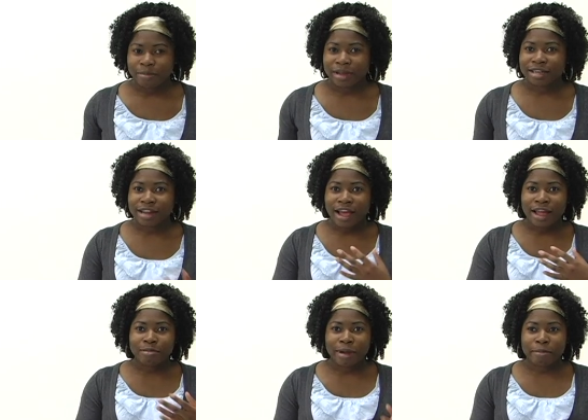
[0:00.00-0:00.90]
My
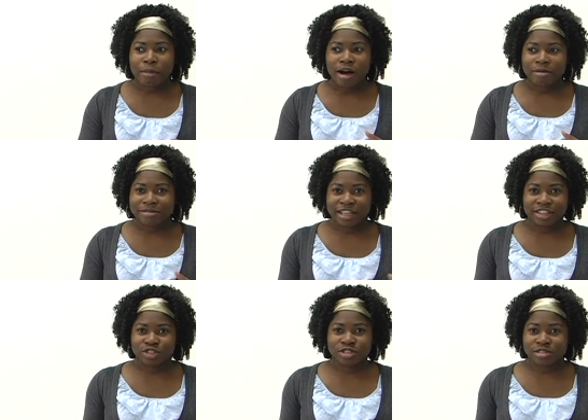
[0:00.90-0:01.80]
dad, my mom, like
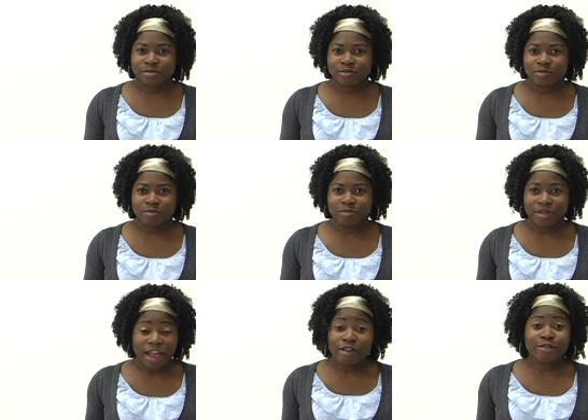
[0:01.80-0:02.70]
just
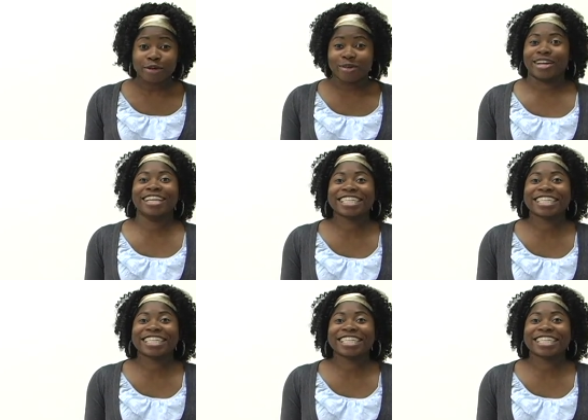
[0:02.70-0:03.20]
everyone.